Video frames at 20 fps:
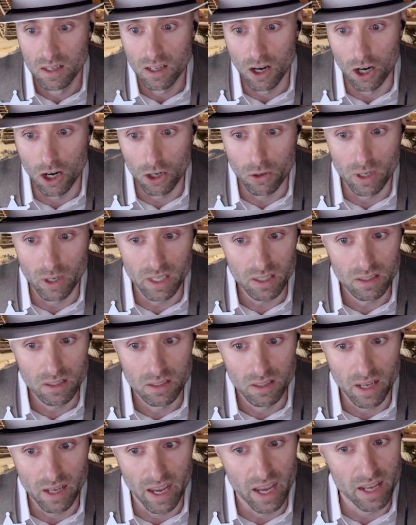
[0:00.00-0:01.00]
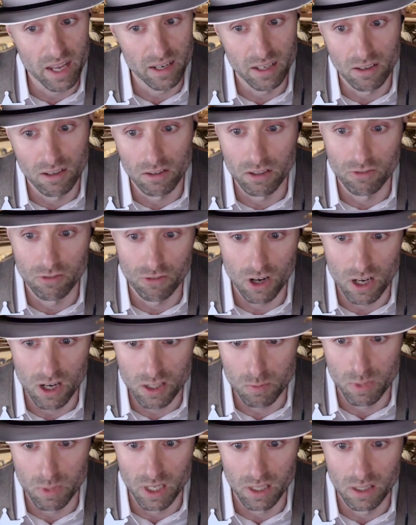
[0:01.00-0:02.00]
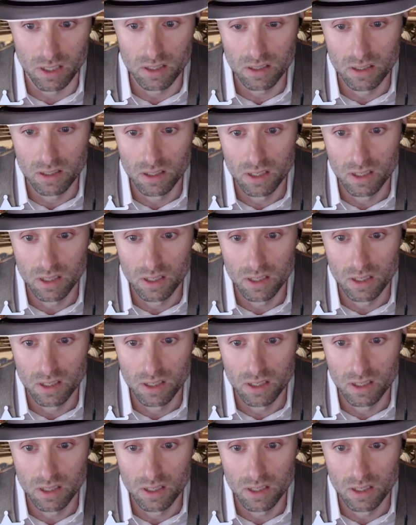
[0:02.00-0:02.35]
Hungry and nearly frostbitten,